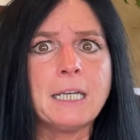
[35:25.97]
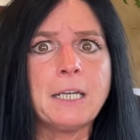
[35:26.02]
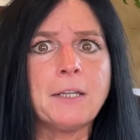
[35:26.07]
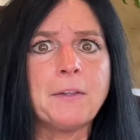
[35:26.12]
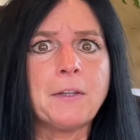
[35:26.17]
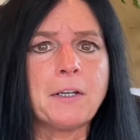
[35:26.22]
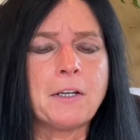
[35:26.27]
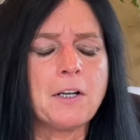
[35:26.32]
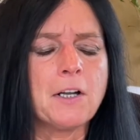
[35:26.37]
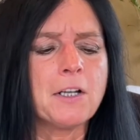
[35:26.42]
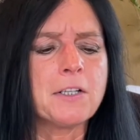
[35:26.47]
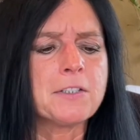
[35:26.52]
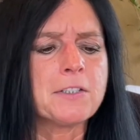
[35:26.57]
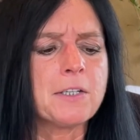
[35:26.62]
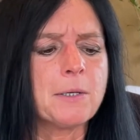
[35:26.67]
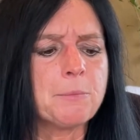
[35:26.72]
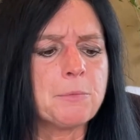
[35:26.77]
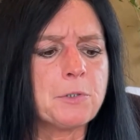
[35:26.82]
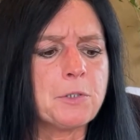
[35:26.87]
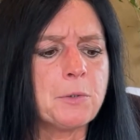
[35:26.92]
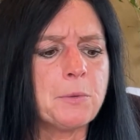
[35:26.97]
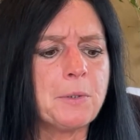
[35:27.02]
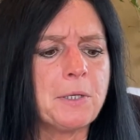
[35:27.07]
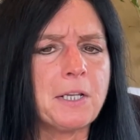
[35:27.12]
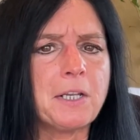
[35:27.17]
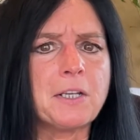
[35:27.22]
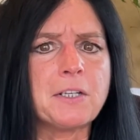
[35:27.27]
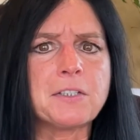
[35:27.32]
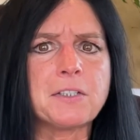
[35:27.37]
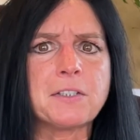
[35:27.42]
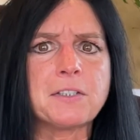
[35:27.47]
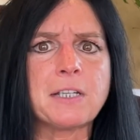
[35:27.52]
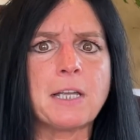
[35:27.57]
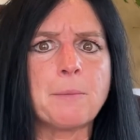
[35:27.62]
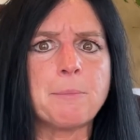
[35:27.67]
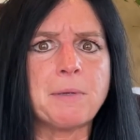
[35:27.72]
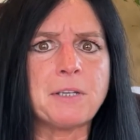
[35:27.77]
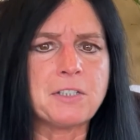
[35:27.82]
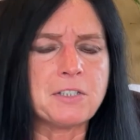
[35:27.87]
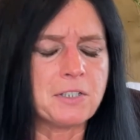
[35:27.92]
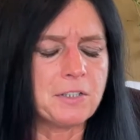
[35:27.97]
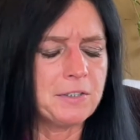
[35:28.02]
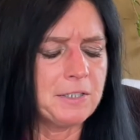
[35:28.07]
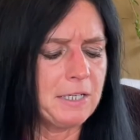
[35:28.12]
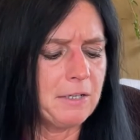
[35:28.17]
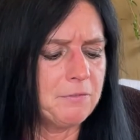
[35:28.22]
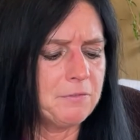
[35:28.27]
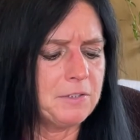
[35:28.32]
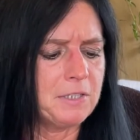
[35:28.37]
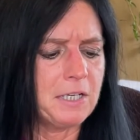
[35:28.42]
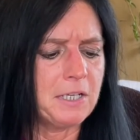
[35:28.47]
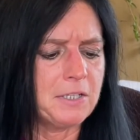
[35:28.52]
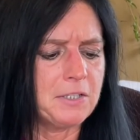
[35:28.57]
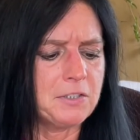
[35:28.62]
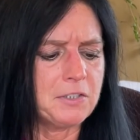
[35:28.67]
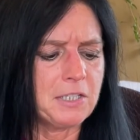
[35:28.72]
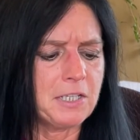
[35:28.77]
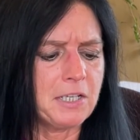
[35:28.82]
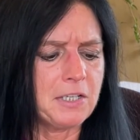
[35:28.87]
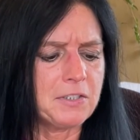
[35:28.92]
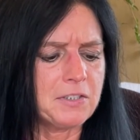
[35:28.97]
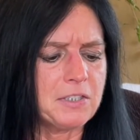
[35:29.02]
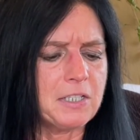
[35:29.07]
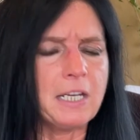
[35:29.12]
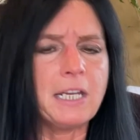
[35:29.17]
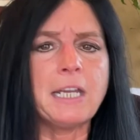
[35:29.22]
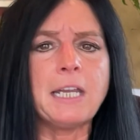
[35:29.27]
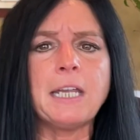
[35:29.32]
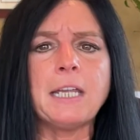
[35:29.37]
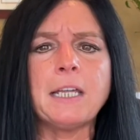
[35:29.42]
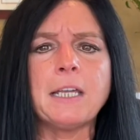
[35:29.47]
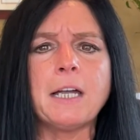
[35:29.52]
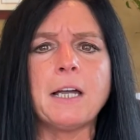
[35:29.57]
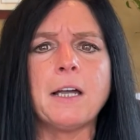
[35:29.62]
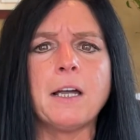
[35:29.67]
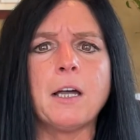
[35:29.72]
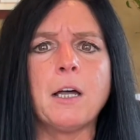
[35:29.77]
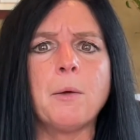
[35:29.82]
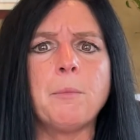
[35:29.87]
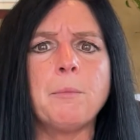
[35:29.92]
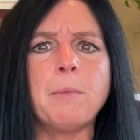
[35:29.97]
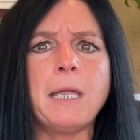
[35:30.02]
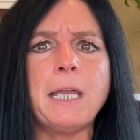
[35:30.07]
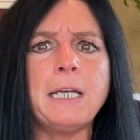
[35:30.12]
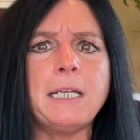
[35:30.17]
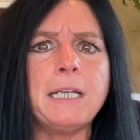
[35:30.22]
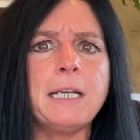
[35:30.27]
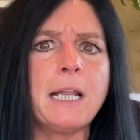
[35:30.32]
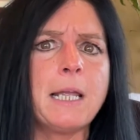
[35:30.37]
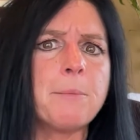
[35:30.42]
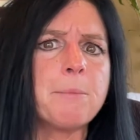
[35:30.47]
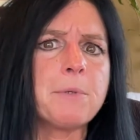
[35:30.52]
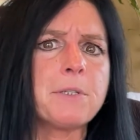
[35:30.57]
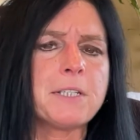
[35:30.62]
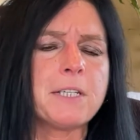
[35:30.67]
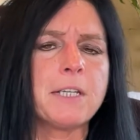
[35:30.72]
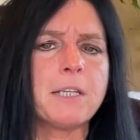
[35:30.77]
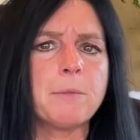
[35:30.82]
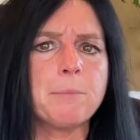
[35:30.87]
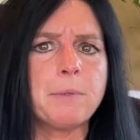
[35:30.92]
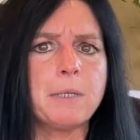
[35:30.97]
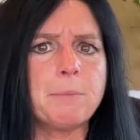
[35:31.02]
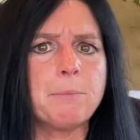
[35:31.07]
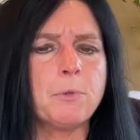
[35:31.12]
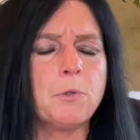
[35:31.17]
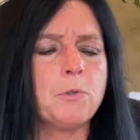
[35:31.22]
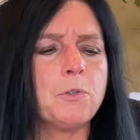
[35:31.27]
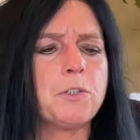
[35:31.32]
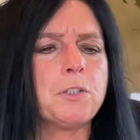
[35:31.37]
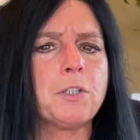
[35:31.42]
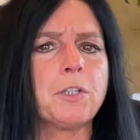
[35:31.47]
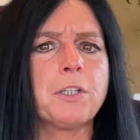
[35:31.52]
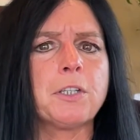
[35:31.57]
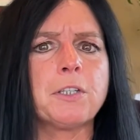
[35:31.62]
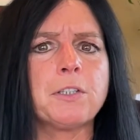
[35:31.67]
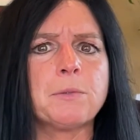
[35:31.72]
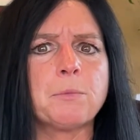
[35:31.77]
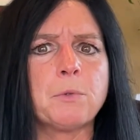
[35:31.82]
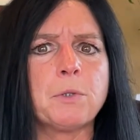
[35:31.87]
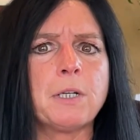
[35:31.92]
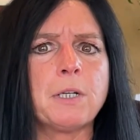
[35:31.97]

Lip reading: The concept to it is that based on the FDA testing, 89% of the people who took it